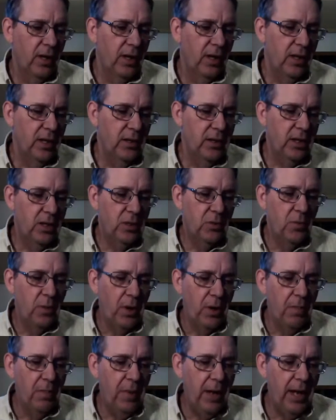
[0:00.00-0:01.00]
He says, but
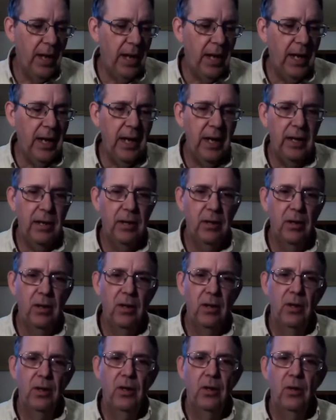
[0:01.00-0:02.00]
a man
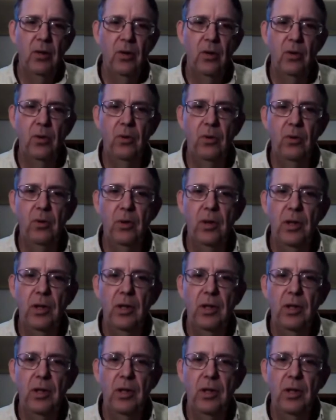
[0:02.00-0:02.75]
who